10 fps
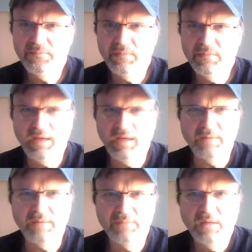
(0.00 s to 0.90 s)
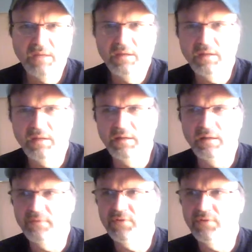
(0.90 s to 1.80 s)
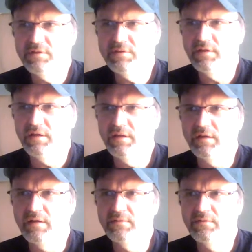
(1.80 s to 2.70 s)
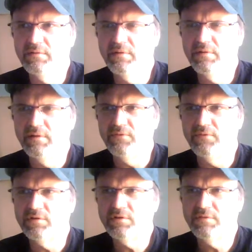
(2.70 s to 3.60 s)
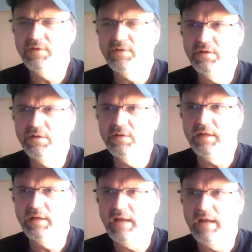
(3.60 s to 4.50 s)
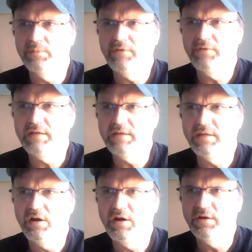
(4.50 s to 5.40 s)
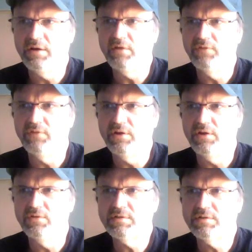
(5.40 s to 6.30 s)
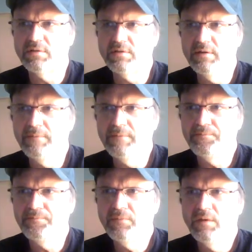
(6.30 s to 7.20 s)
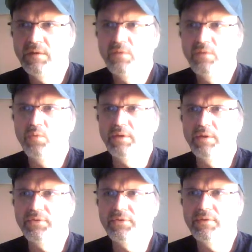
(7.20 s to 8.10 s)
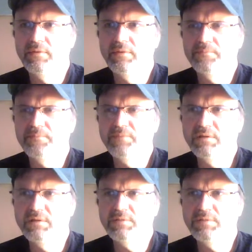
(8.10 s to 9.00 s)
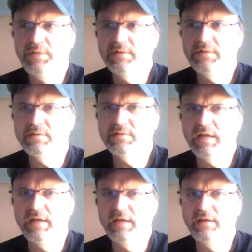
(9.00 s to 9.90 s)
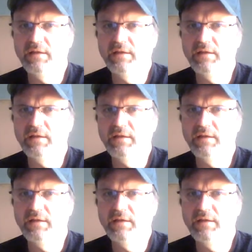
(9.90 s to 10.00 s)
Yeah, it inverts the video and it amplifies the audio for use with speakers and